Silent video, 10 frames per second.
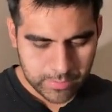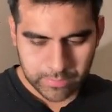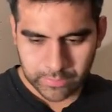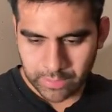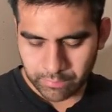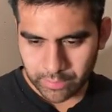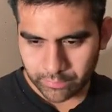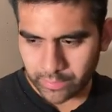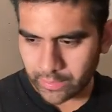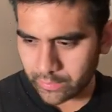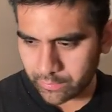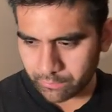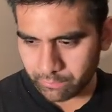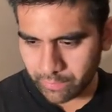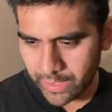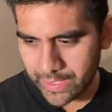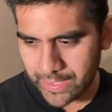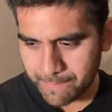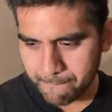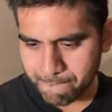Okay, we're gonna create an array.